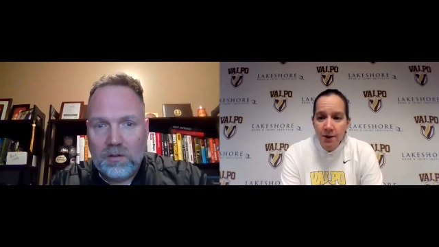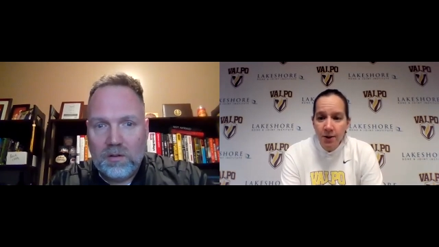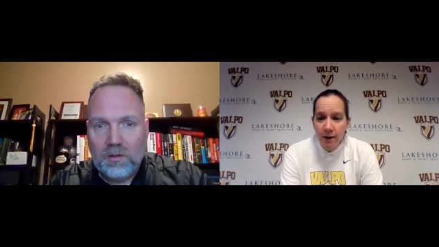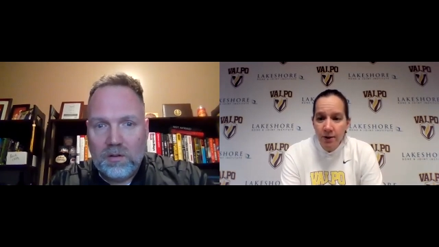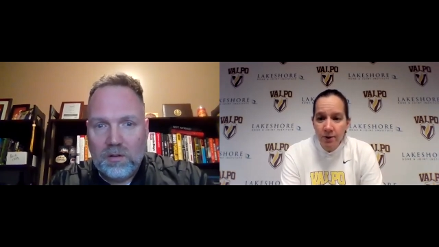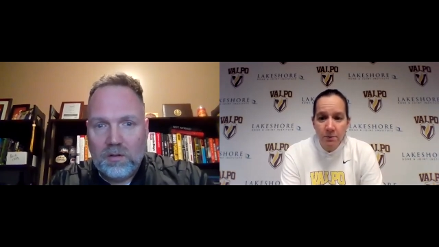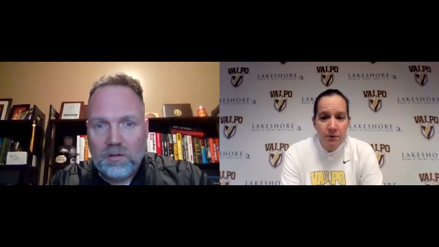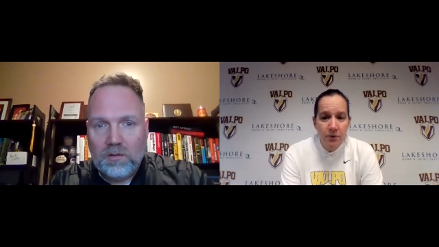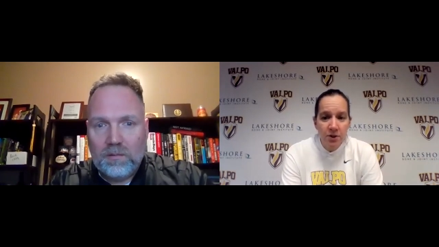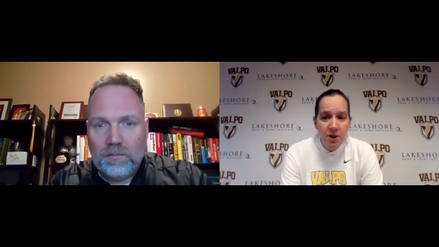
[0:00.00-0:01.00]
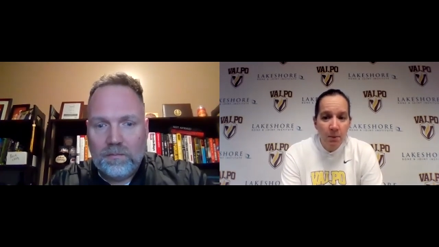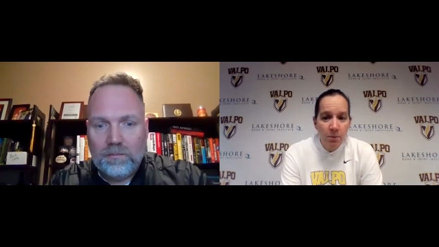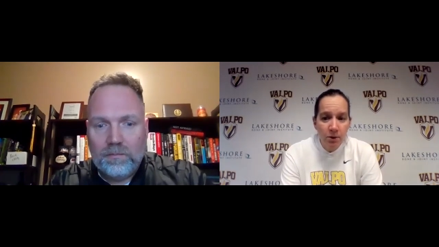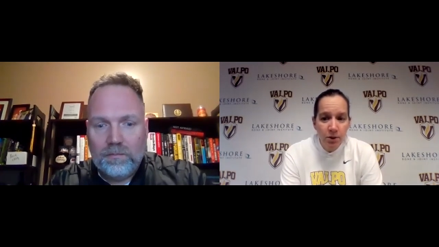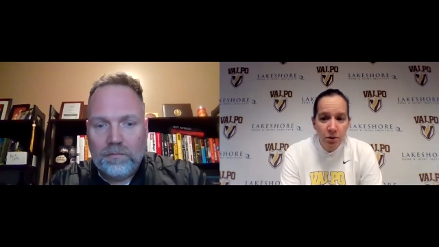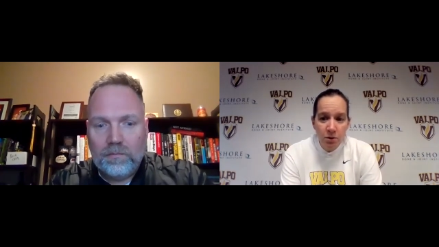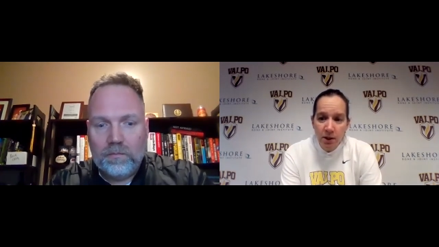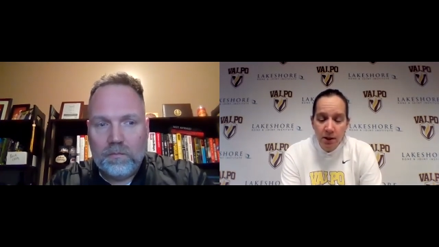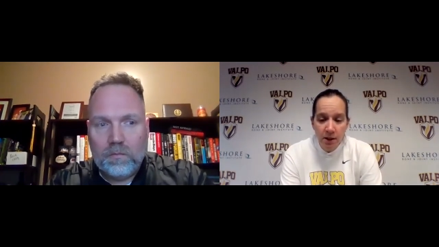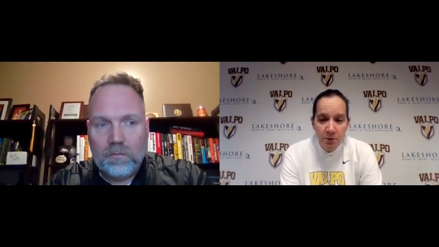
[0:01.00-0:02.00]
Speaker 1: I try to script the first couple
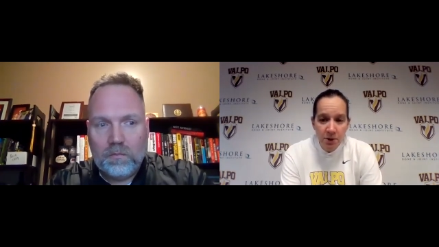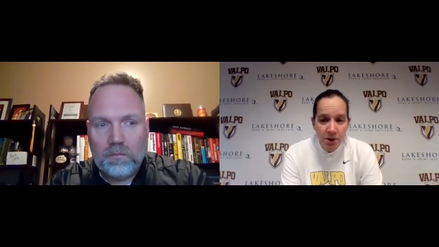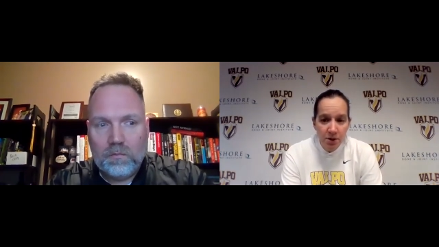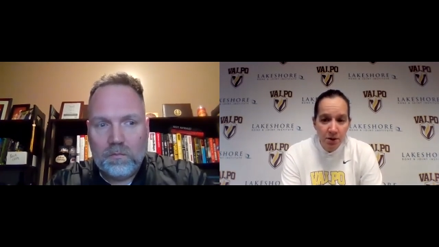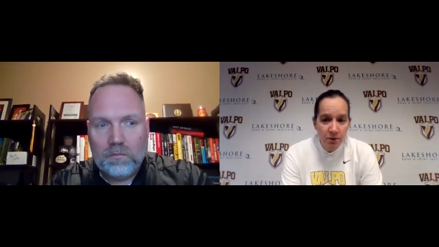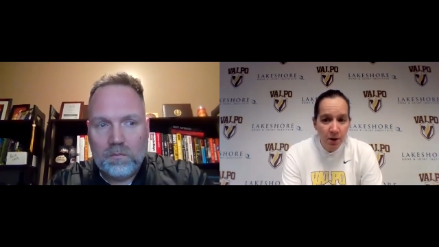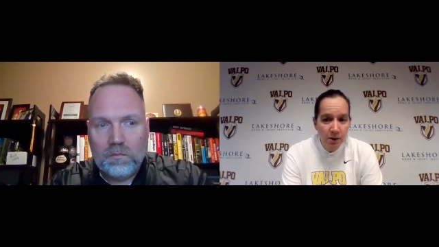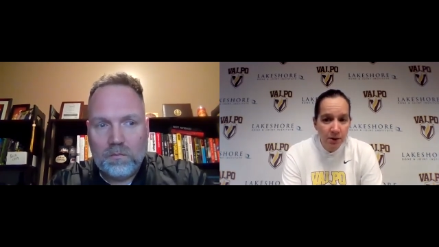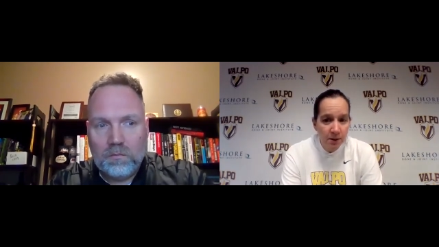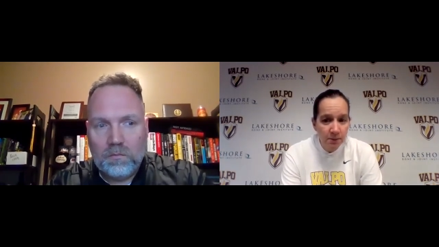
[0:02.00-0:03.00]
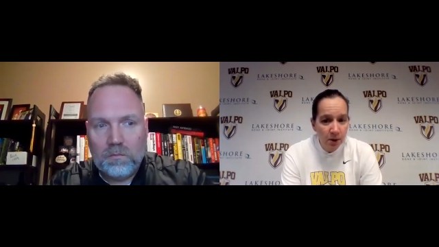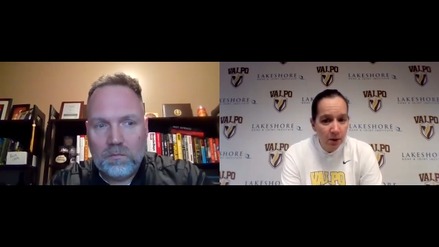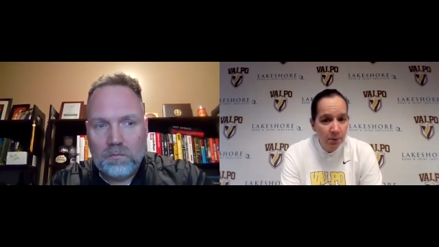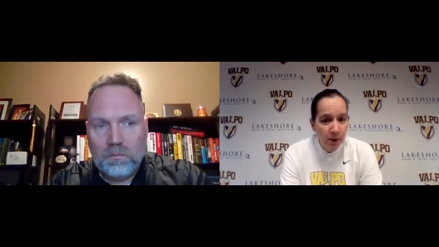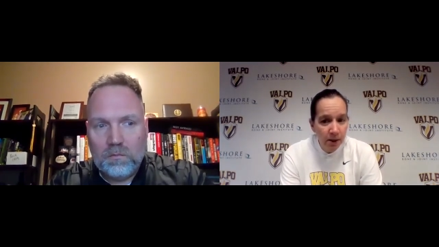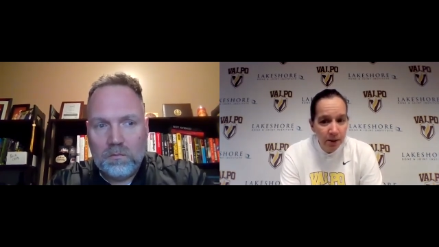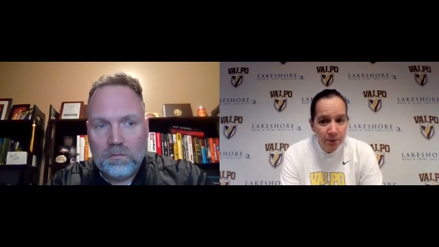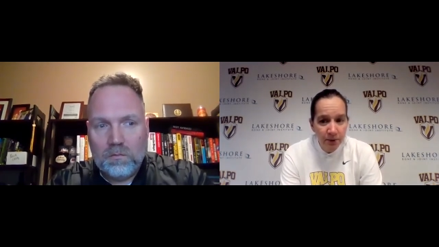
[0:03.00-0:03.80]
usually, unless we just don't know how teams are going to play us.